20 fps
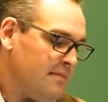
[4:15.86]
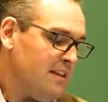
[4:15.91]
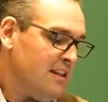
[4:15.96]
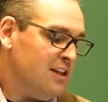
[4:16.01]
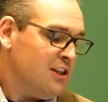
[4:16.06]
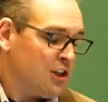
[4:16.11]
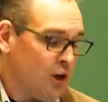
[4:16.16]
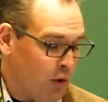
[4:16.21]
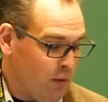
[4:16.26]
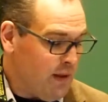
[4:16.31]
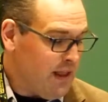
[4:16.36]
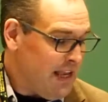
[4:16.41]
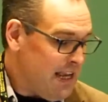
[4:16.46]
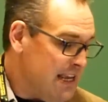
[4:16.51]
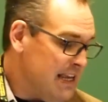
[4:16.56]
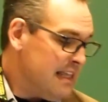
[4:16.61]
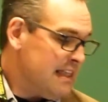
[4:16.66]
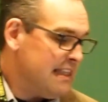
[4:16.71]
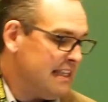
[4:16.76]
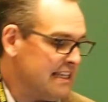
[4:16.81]
So
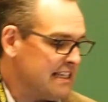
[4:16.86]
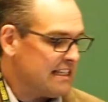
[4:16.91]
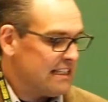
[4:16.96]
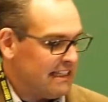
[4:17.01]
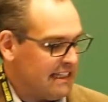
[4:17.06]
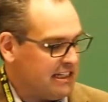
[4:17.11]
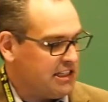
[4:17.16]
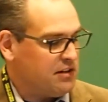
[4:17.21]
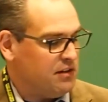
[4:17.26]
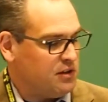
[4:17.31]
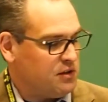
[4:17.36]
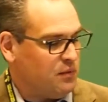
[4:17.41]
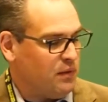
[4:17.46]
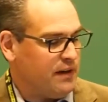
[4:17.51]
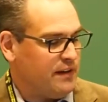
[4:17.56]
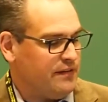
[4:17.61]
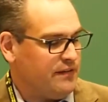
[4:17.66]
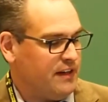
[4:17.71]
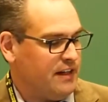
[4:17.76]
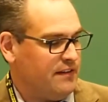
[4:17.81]
this leads to a
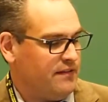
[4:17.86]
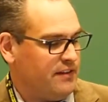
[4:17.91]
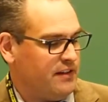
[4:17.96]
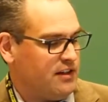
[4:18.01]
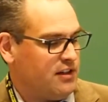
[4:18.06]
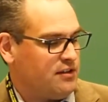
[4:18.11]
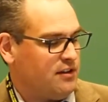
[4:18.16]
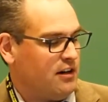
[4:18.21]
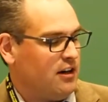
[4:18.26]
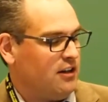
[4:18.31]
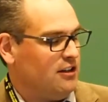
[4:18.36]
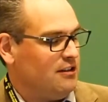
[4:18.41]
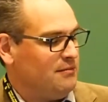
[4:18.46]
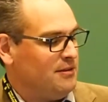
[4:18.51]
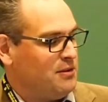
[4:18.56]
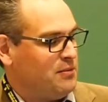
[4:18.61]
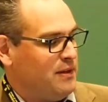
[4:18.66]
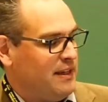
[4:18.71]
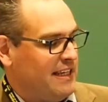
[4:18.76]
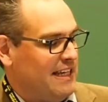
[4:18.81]
25-year
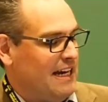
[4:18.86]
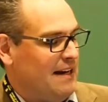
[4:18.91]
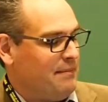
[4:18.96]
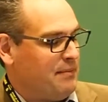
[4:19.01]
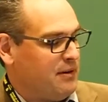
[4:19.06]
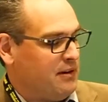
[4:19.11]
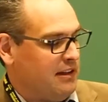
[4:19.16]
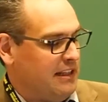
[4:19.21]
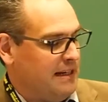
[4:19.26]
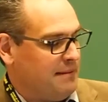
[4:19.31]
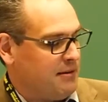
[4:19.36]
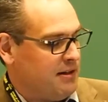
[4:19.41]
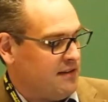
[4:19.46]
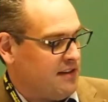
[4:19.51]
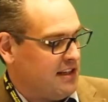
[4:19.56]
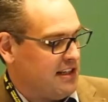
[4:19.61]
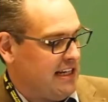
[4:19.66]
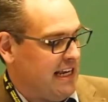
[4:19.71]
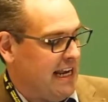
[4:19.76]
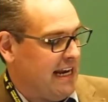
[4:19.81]
struggle between capital, labor,
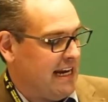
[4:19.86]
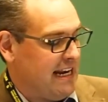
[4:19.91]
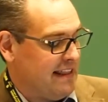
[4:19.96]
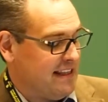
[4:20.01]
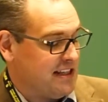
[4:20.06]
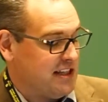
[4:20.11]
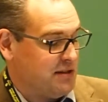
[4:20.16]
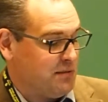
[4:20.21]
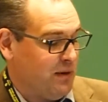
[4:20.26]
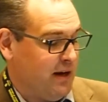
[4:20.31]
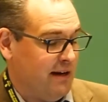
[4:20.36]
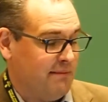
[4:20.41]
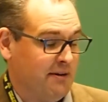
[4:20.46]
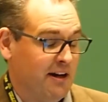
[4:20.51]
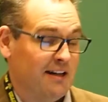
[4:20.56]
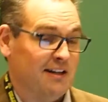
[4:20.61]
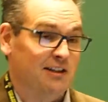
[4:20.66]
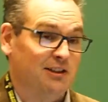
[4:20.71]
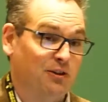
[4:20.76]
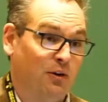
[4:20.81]
and the state, and this is why I'm
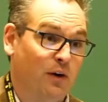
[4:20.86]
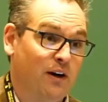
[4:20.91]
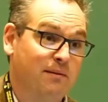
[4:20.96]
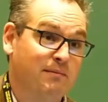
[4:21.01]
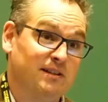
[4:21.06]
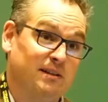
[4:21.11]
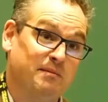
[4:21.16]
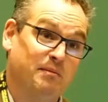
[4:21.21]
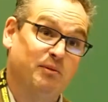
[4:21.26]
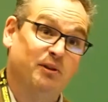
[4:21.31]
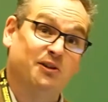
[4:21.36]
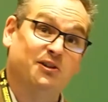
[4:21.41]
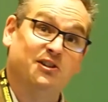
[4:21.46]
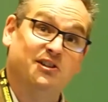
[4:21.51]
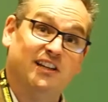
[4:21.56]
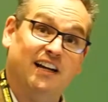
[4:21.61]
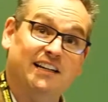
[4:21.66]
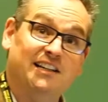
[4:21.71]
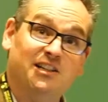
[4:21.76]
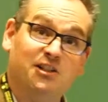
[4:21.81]
not a historian, because I'm a political
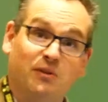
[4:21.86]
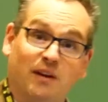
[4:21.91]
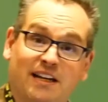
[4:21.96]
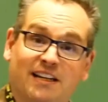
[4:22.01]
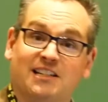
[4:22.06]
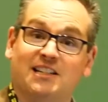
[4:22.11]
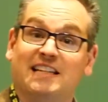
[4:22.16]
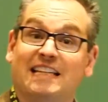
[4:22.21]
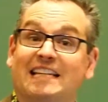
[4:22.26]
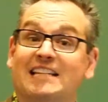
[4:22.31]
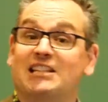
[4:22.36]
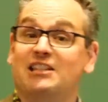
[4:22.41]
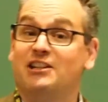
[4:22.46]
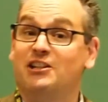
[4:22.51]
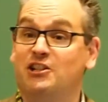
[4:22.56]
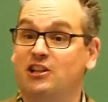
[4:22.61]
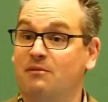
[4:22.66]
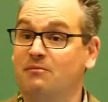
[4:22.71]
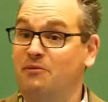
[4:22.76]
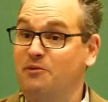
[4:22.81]
scientist, so I can easily
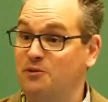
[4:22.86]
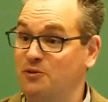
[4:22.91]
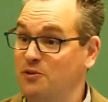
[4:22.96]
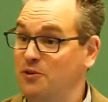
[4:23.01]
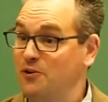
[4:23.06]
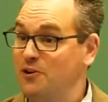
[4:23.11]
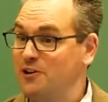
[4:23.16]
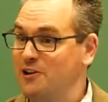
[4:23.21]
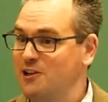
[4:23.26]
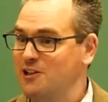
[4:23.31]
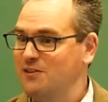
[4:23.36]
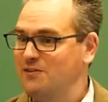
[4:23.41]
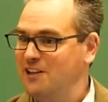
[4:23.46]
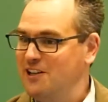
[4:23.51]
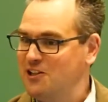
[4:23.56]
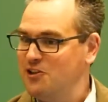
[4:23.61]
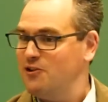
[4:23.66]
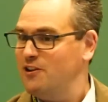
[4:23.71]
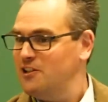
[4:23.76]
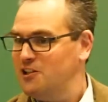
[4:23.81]
jump through 30 years of
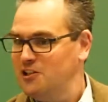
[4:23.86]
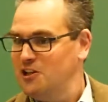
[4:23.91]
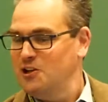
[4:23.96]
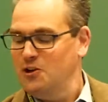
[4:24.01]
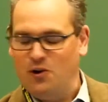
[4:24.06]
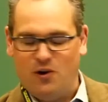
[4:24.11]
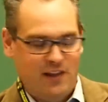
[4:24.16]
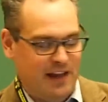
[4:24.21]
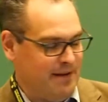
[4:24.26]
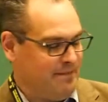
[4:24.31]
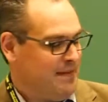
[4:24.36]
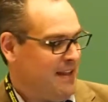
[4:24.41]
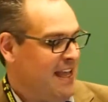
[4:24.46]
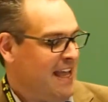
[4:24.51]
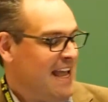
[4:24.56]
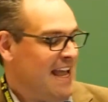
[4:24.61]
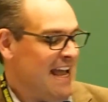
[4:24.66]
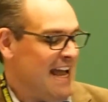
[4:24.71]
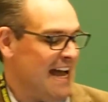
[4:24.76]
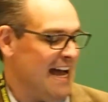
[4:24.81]
history and just ignore
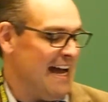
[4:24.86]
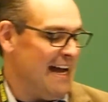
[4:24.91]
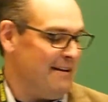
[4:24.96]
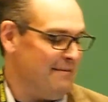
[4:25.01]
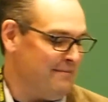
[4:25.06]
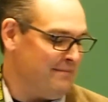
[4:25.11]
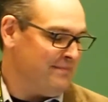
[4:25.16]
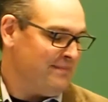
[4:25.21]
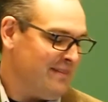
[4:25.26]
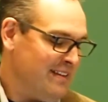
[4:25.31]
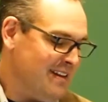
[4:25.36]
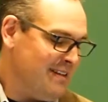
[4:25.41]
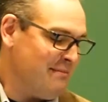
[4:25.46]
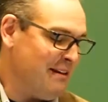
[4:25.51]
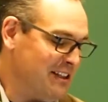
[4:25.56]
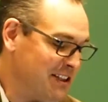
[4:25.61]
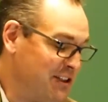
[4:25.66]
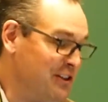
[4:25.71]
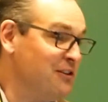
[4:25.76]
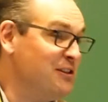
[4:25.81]
that.
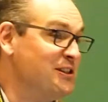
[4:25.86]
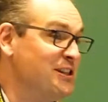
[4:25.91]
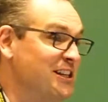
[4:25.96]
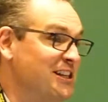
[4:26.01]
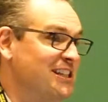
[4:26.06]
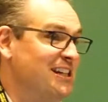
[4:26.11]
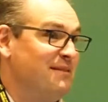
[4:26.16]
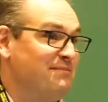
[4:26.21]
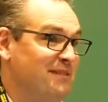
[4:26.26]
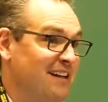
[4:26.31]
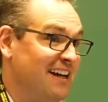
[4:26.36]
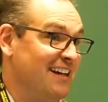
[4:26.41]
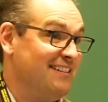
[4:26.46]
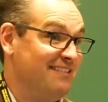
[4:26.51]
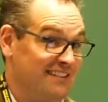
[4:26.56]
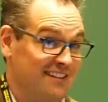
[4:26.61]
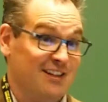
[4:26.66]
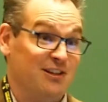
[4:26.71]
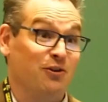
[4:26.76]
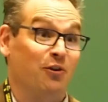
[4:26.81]
My students accept
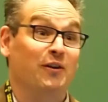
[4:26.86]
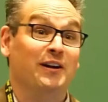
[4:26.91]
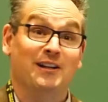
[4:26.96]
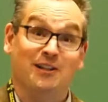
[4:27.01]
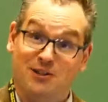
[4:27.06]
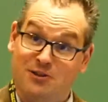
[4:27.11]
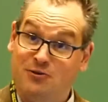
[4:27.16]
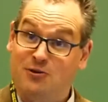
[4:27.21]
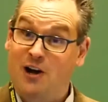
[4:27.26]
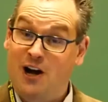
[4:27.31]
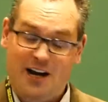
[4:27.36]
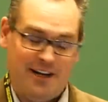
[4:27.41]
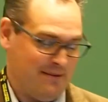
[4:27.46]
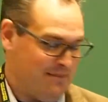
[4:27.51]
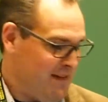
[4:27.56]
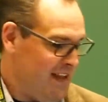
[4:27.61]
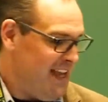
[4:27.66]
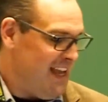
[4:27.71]
that, historians do not.